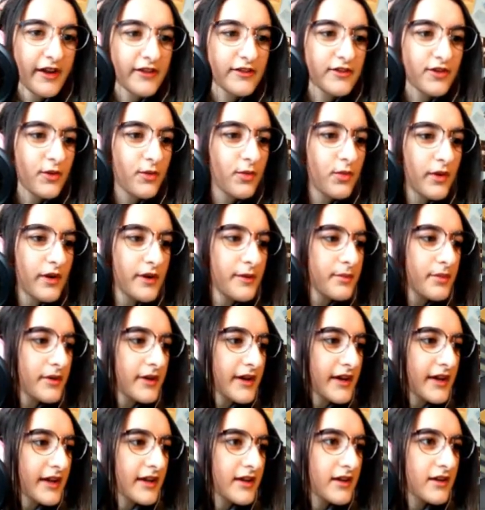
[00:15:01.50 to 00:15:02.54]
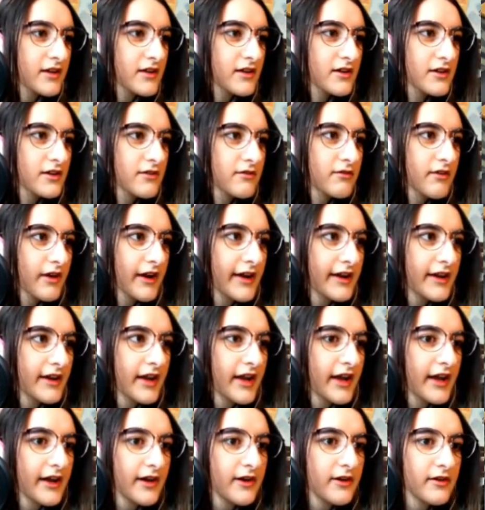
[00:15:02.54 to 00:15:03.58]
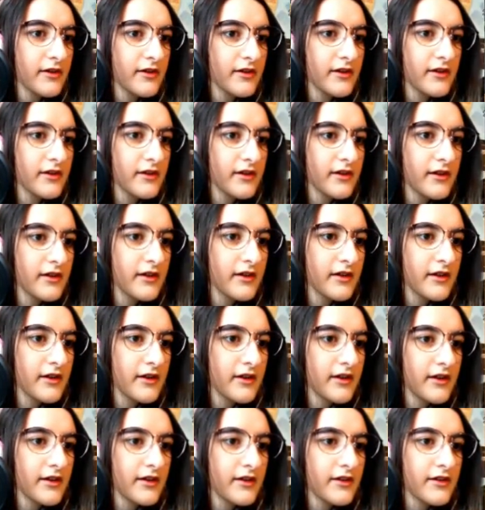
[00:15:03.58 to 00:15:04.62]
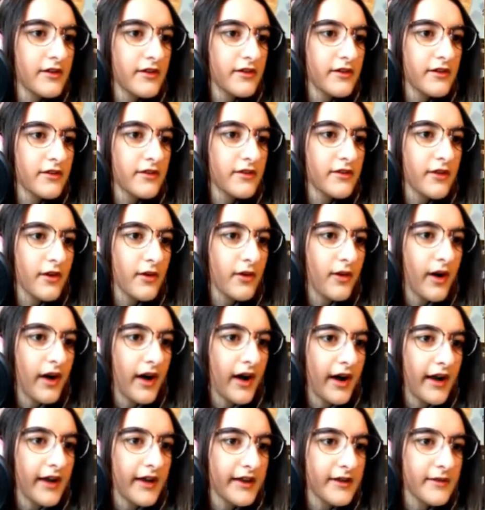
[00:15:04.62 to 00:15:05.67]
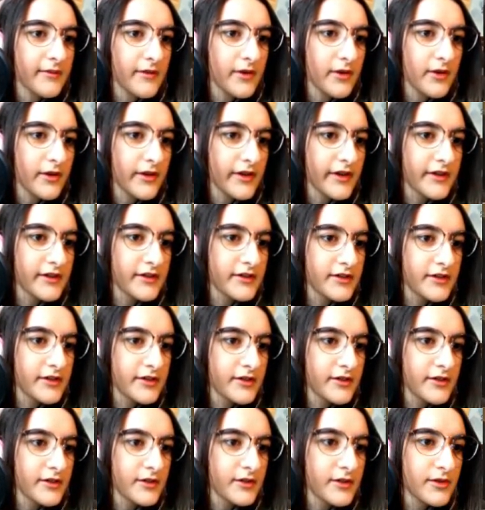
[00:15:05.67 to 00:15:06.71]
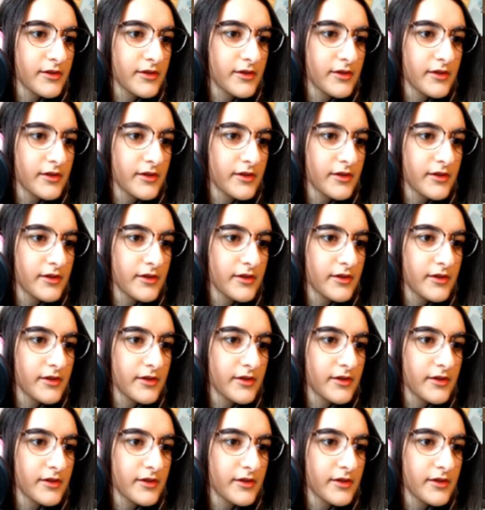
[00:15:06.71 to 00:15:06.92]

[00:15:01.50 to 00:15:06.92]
so we're pretty good right now. So I am going to